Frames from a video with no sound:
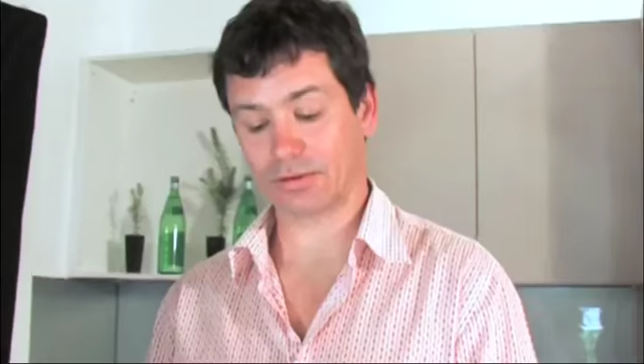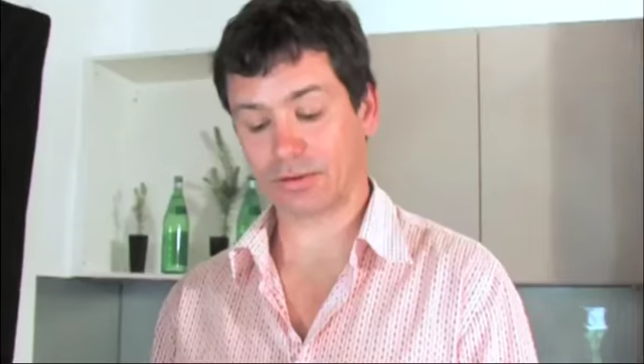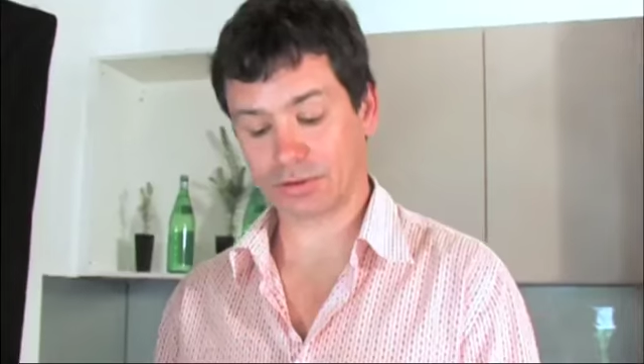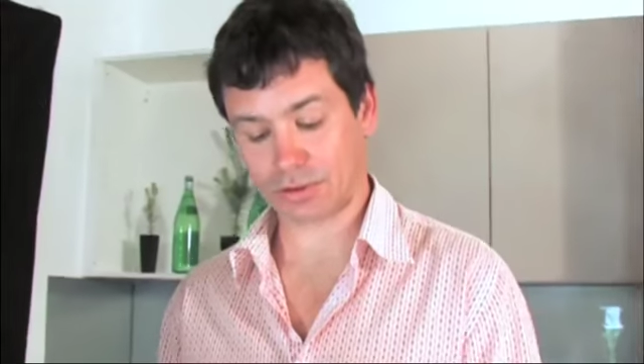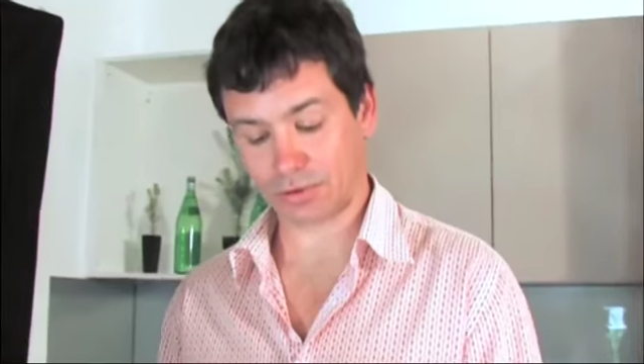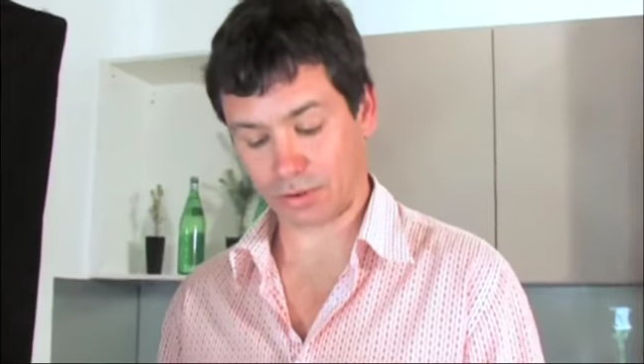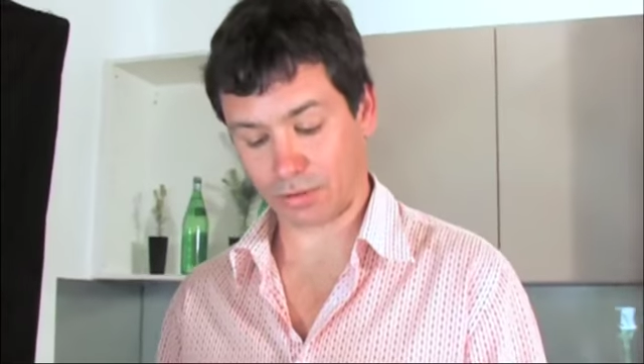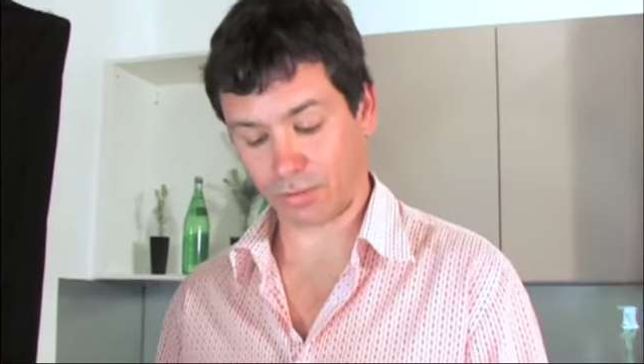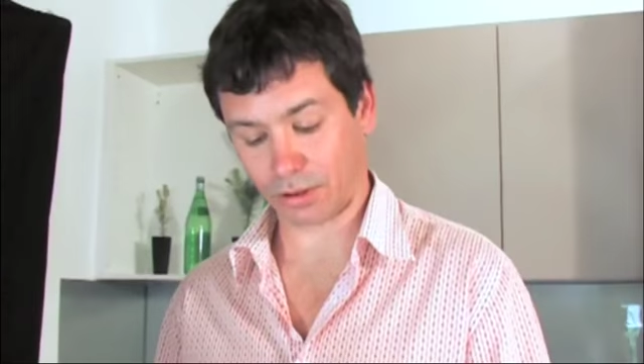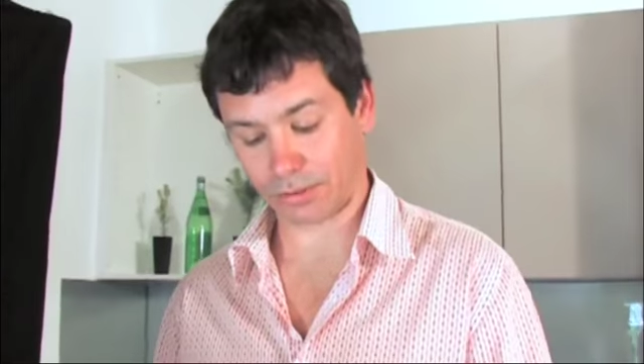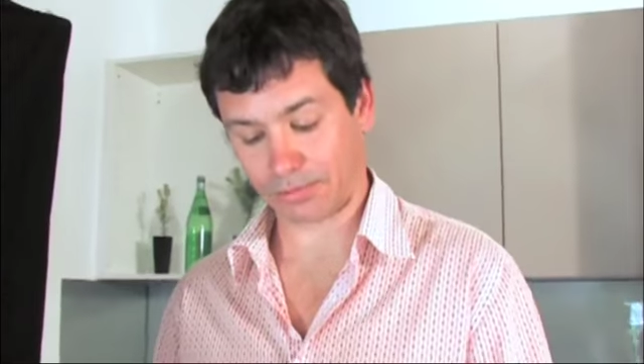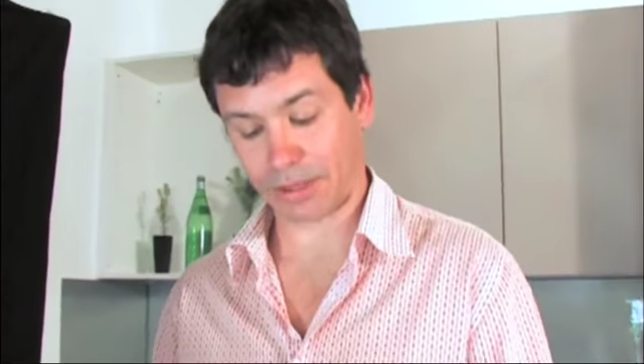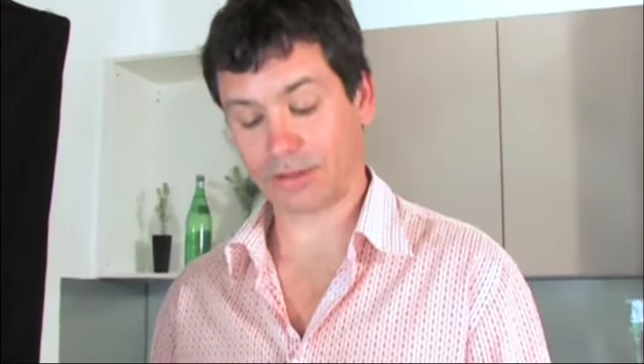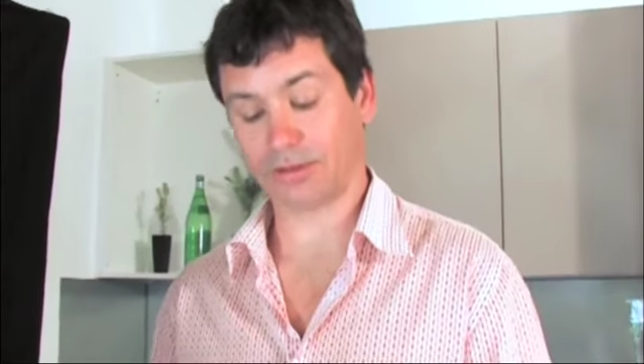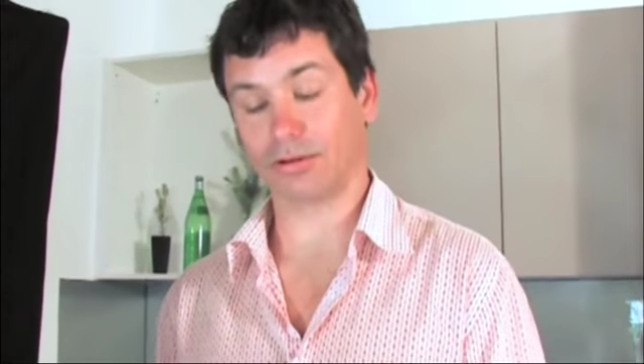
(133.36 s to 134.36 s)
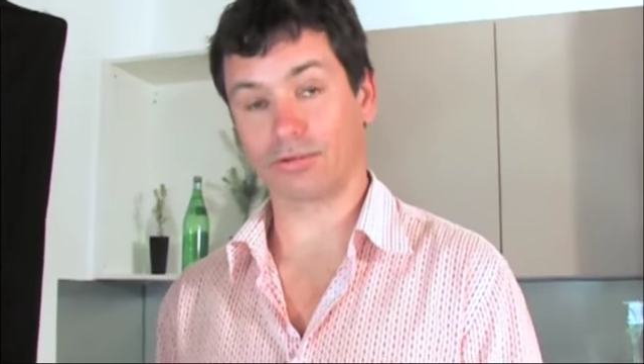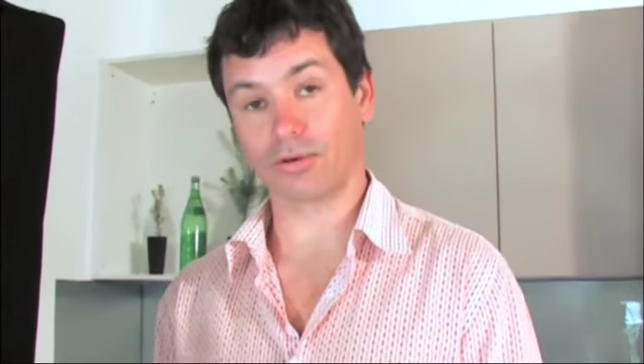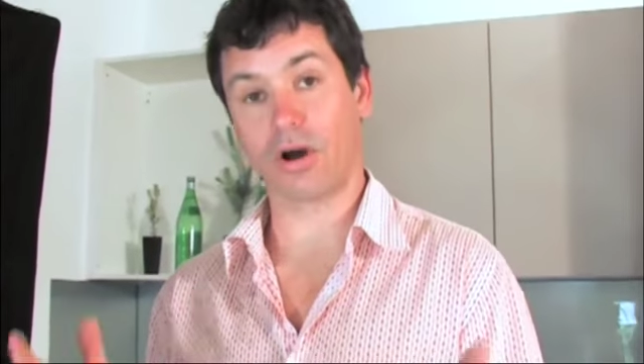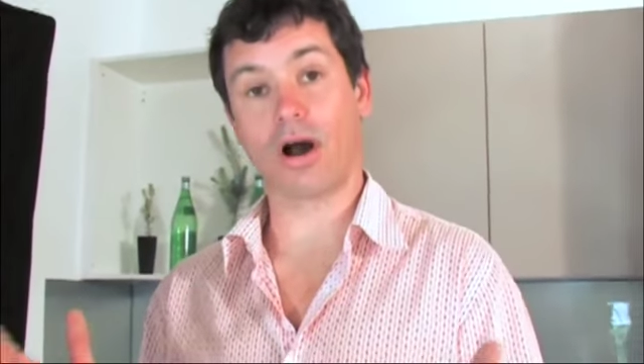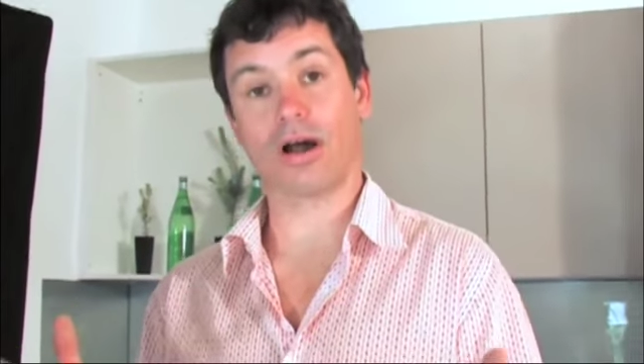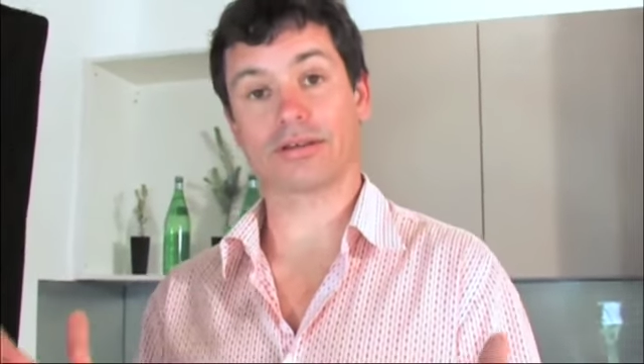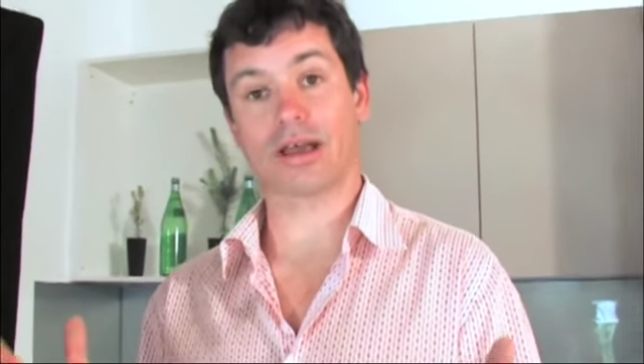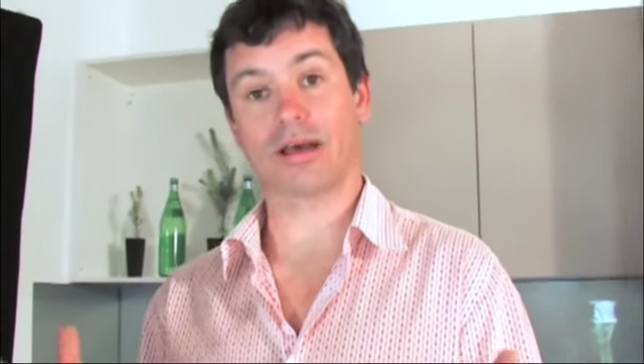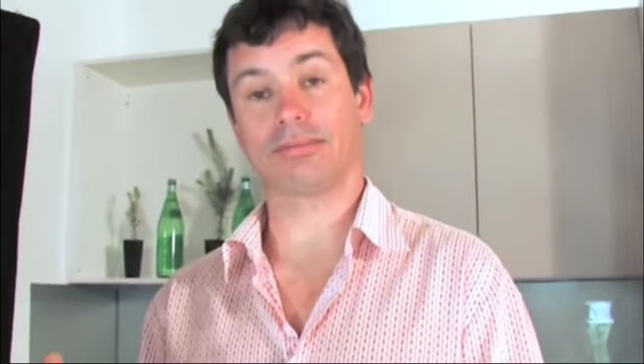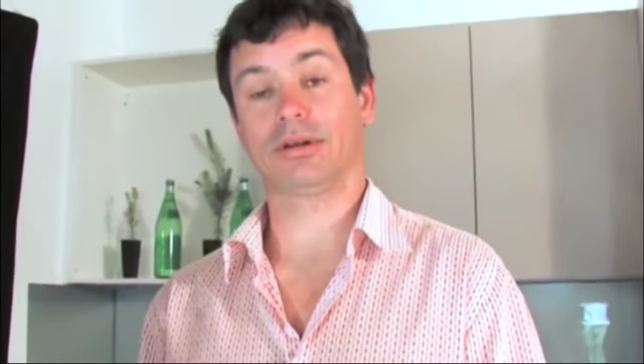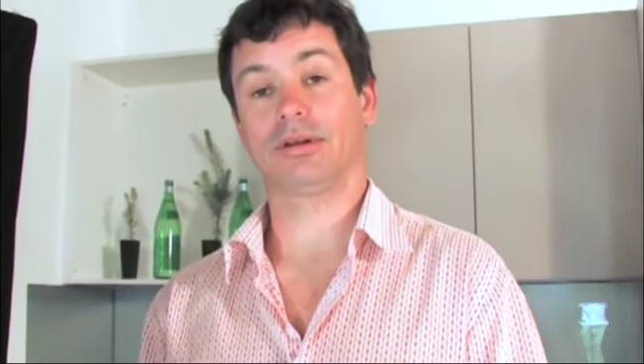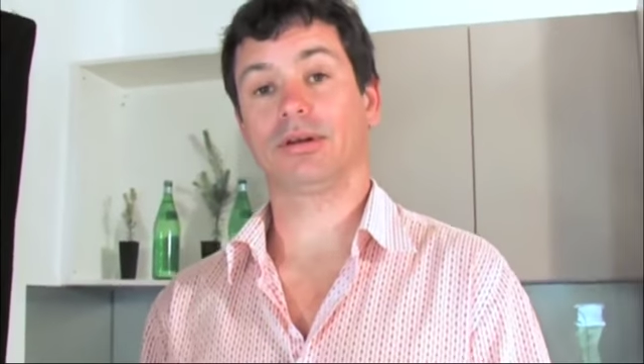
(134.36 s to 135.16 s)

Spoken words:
because you want the pizza to rise up